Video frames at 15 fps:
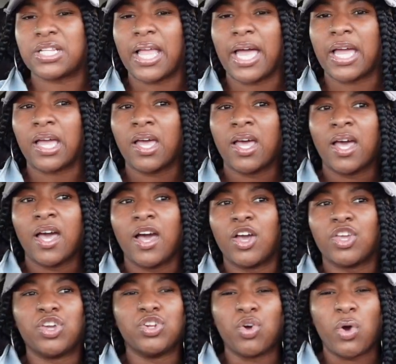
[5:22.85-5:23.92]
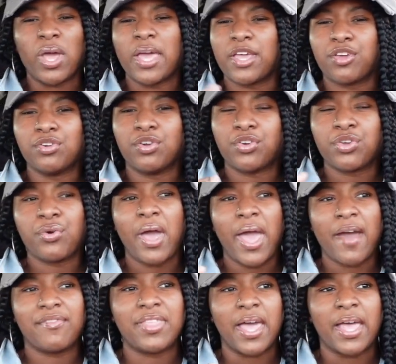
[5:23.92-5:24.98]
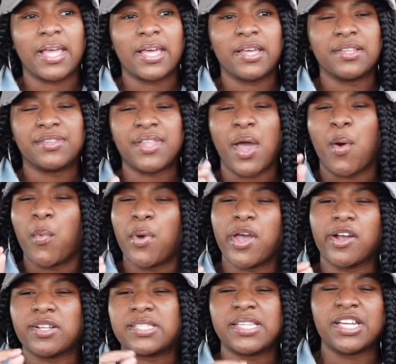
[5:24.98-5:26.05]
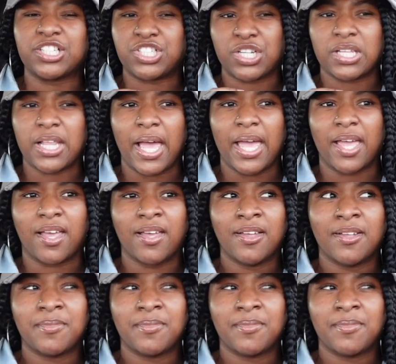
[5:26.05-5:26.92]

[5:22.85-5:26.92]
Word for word: Like, you know, it, you know, you have that weird tension. Like,